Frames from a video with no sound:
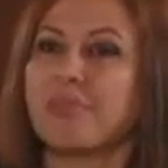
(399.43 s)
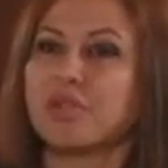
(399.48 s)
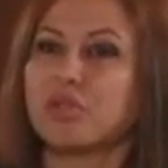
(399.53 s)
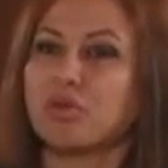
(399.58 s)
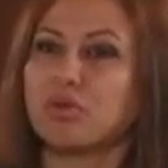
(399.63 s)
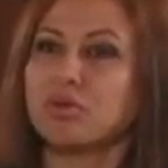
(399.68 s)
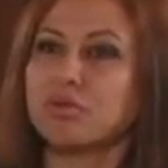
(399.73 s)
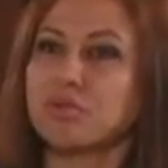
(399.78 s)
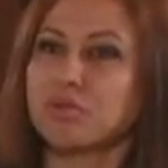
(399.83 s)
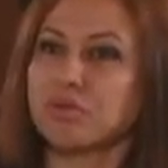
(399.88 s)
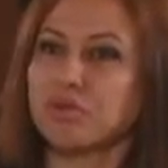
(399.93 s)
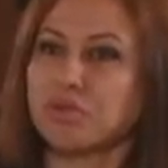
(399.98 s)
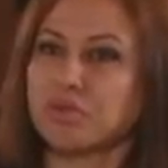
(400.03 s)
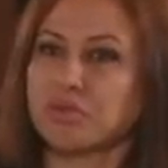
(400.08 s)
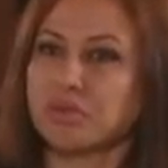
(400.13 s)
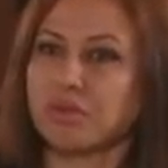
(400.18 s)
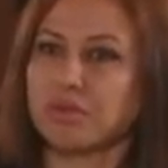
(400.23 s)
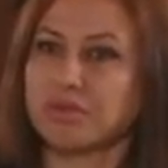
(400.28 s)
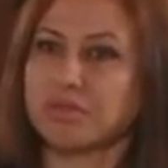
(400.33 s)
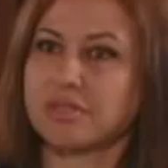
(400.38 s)
but also you
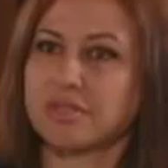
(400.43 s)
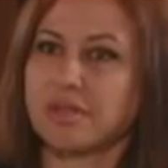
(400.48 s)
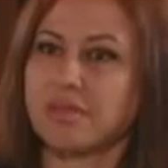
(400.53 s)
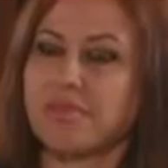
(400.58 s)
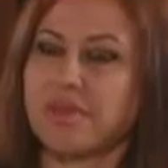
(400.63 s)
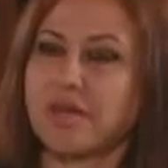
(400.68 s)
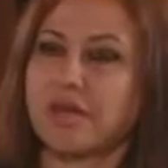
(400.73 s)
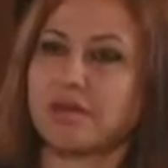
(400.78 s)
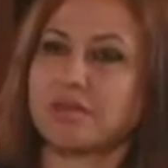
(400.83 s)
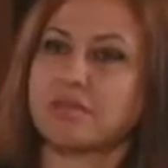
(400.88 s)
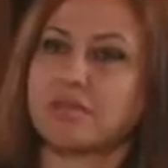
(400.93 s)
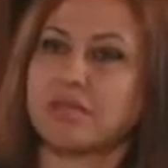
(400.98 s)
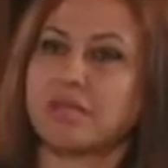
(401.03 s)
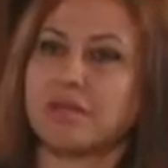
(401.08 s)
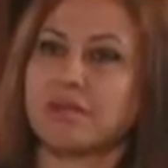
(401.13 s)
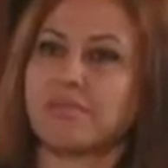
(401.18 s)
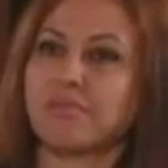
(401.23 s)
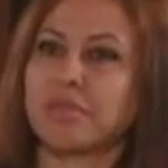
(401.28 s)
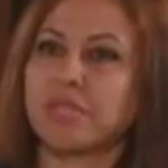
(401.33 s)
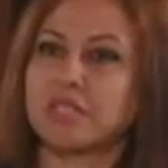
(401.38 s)
told us about
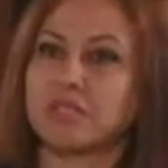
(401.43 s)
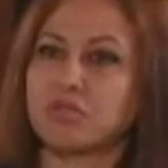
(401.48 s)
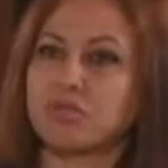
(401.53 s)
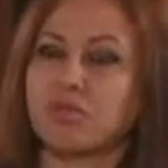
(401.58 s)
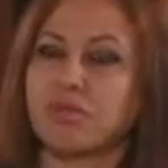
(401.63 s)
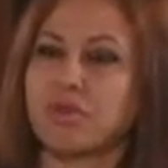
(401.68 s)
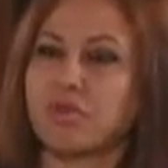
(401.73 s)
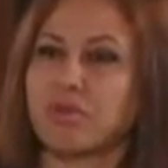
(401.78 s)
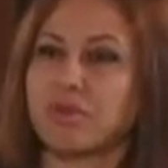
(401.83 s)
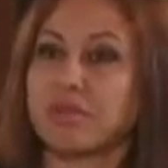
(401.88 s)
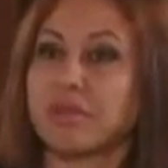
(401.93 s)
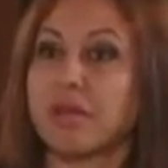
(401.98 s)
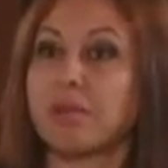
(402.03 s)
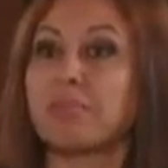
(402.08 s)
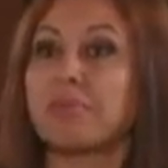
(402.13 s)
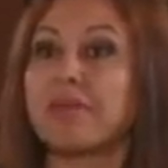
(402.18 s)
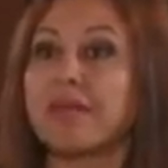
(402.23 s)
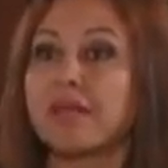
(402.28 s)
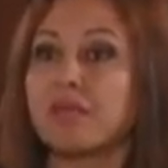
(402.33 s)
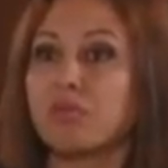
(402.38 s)
um, the story where
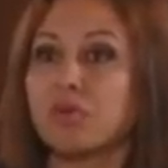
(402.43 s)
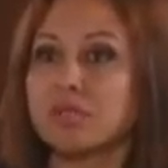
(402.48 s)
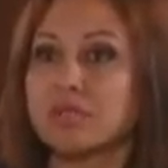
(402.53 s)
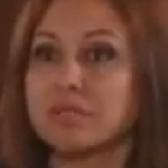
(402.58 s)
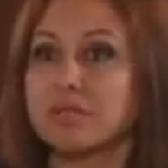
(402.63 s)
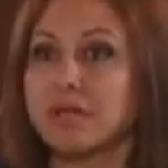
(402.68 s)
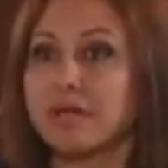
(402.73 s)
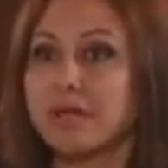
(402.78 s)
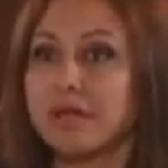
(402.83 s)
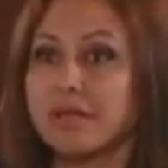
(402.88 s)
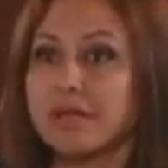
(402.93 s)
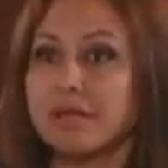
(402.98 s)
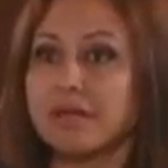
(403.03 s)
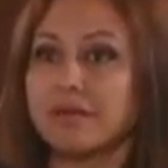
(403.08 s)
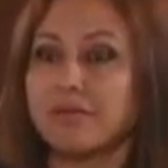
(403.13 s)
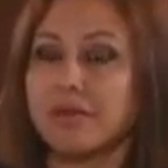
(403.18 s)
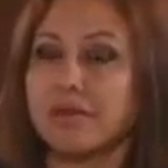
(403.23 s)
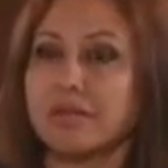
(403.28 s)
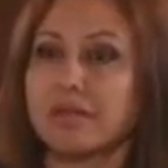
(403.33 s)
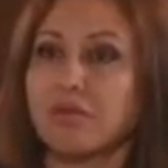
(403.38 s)
a plane was circling
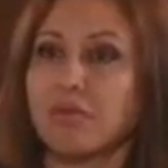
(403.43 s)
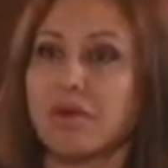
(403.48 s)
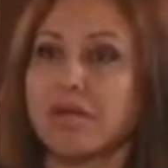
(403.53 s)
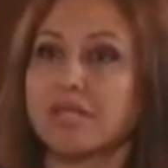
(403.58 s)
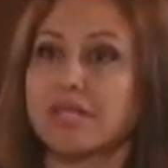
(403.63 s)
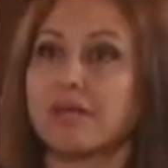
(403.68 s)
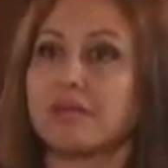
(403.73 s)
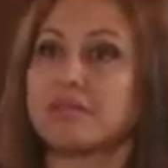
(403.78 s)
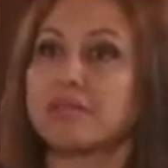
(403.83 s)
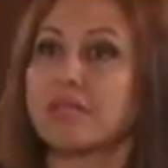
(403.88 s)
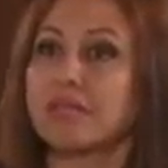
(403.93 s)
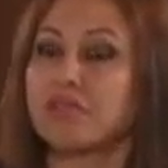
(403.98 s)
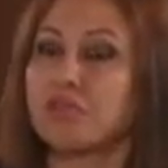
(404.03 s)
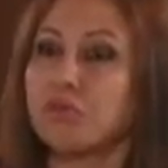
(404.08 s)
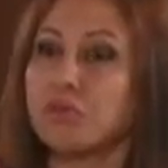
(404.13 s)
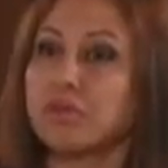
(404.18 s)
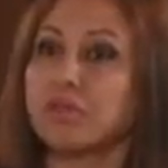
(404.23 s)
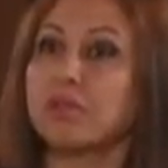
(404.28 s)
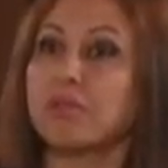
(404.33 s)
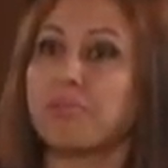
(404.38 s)
around the White House
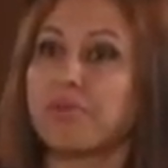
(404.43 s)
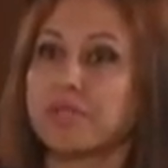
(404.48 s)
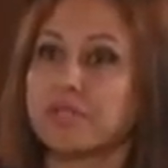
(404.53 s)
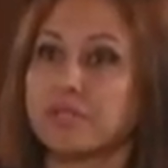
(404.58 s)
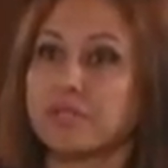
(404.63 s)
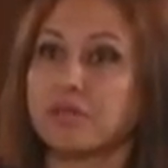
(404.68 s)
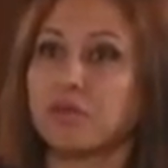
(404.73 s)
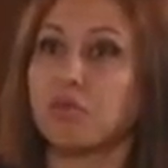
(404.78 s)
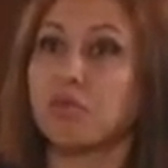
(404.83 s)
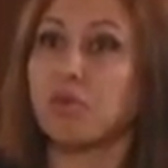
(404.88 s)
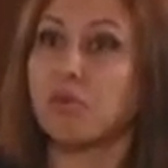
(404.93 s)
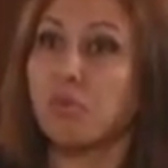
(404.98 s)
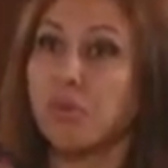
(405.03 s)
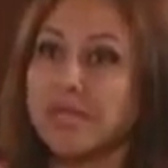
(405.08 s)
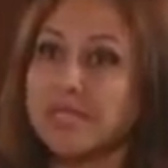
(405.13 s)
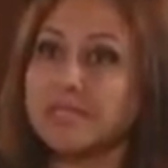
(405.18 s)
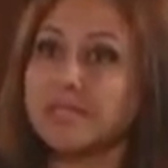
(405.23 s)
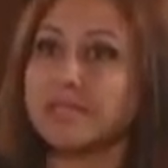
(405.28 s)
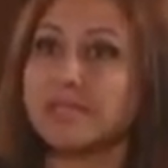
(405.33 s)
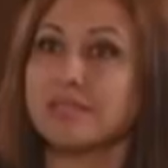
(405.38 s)
and you and the president were
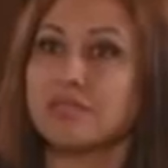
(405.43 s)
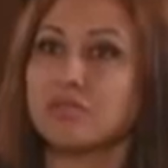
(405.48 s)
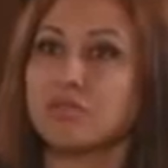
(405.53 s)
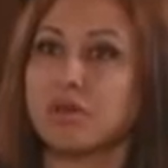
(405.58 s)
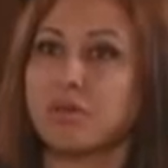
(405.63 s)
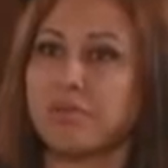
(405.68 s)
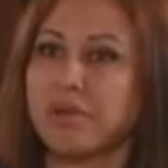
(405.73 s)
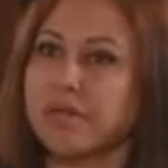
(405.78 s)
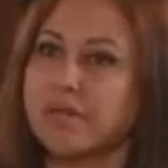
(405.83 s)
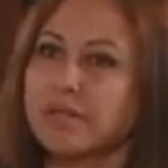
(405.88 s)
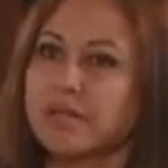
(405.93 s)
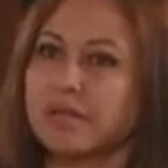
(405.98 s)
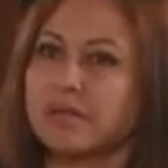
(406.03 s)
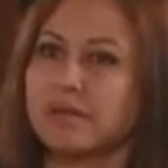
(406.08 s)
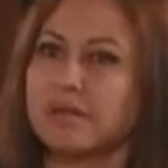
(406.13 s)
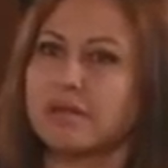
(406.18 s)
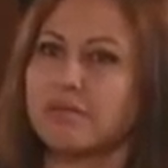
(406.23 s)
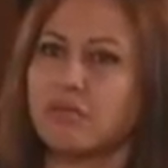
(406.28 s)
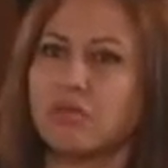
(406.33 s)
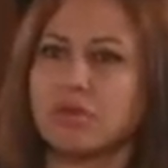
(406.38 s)
whisked into a
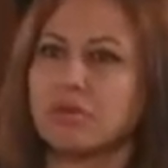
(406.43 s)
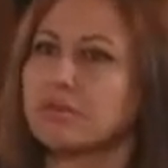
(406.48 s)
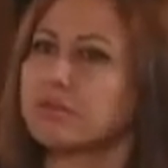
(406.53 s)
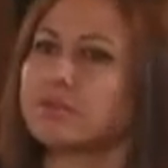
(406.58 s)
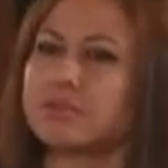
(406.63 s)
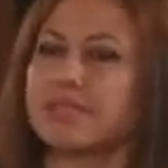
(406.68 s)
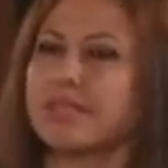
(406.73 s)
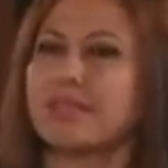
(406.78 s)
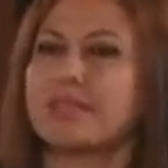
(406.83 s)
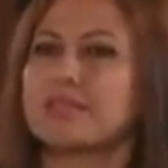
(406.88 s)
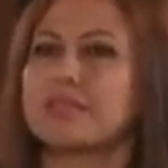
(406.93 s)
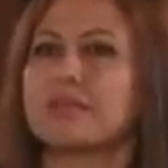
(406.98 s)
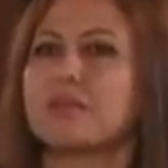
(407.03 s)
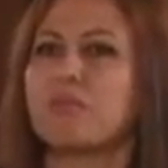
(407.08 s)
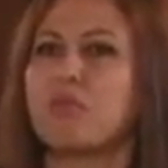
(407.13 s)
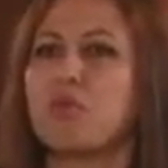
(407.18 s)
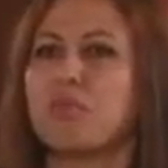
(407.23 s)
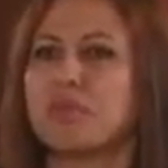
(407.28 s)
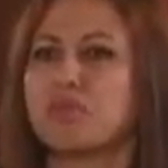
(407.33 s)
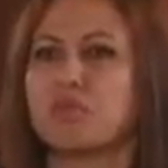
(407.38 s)
bunker. Tell us the
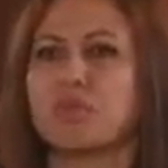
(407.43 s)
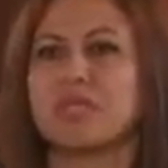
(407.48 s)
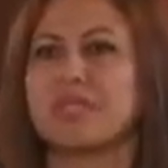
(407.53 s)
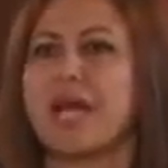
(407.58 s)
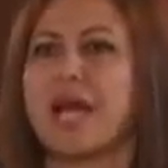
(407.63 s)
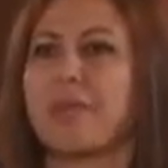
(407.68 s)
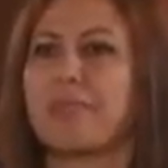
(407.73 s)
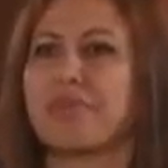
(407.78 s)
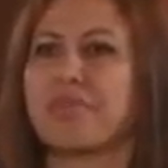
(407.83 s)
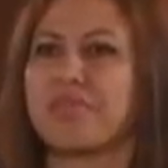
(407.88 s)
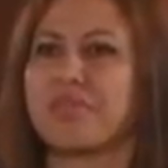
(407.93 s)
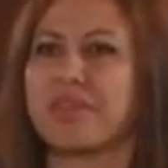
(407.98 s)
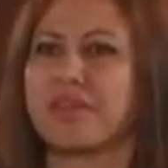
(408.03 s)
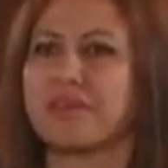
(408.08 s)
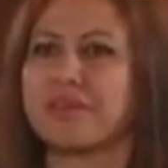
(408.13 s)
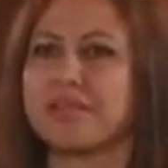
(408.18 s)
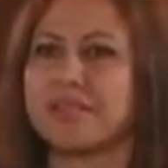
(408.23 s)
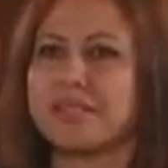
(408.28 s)
moment, what happened there?